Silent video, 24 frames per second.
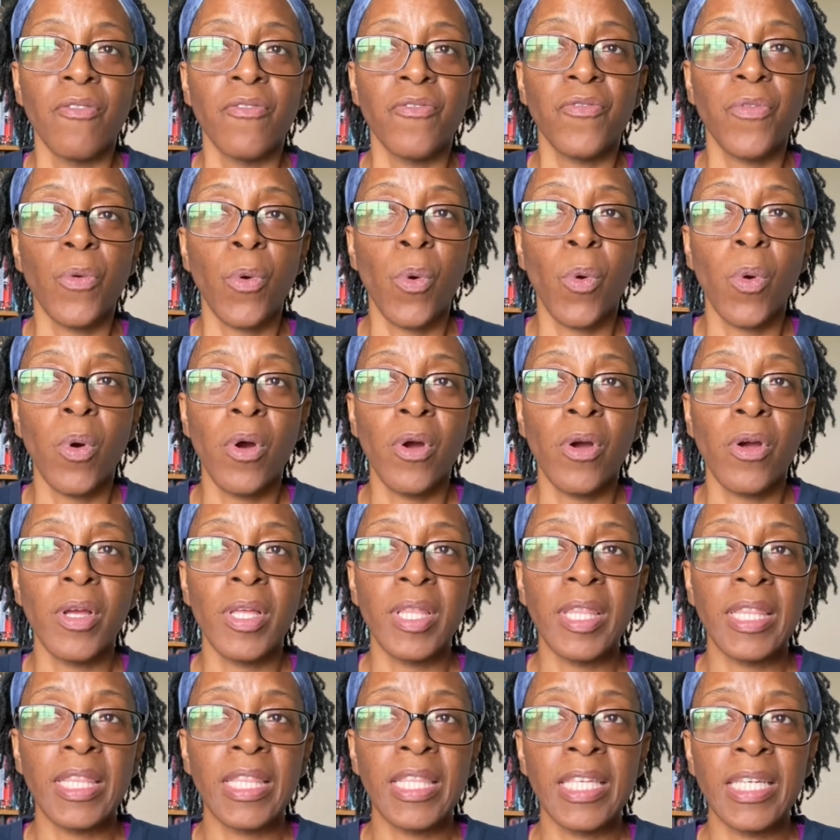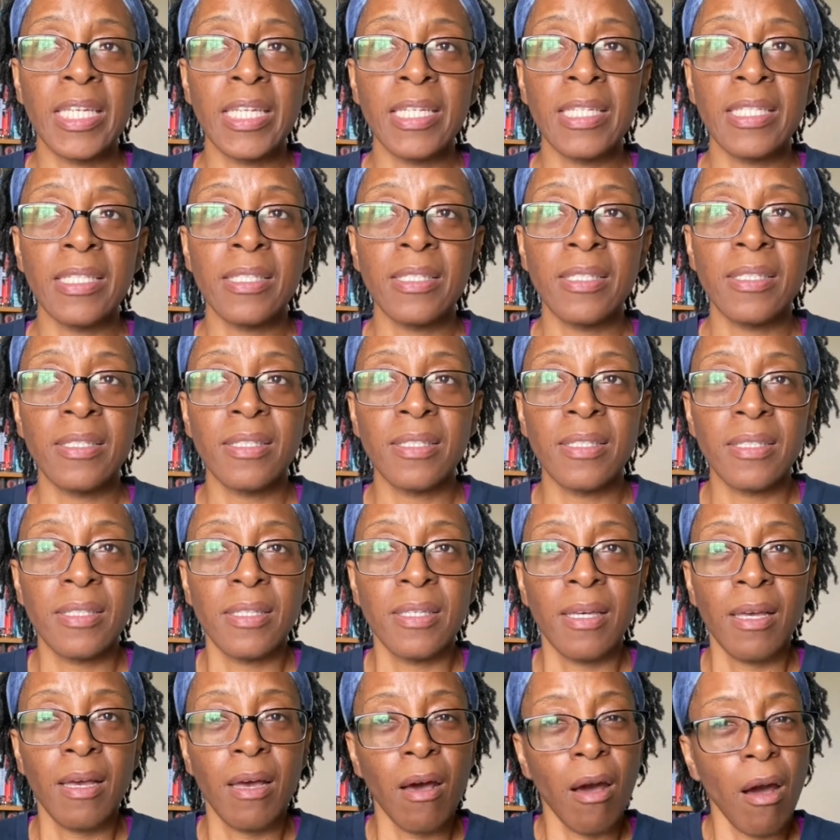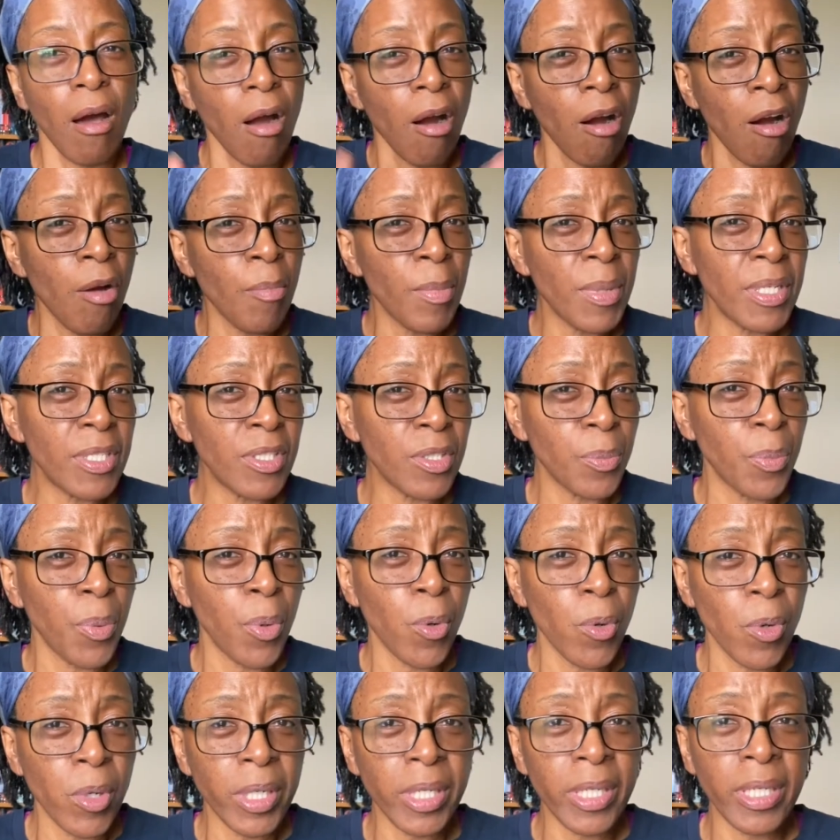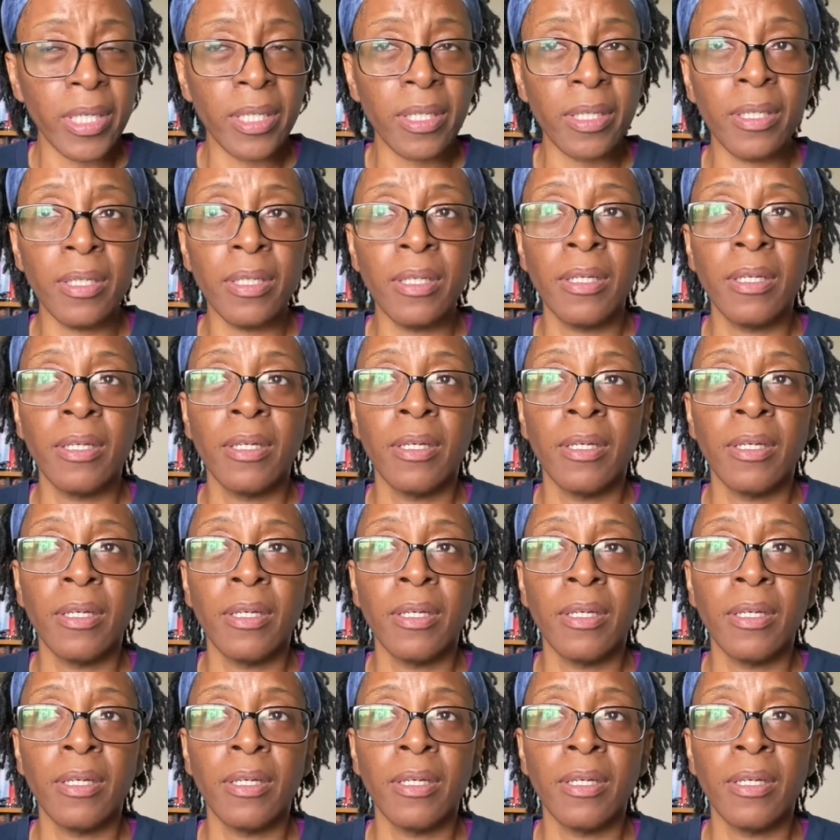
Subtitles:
for this Army-supported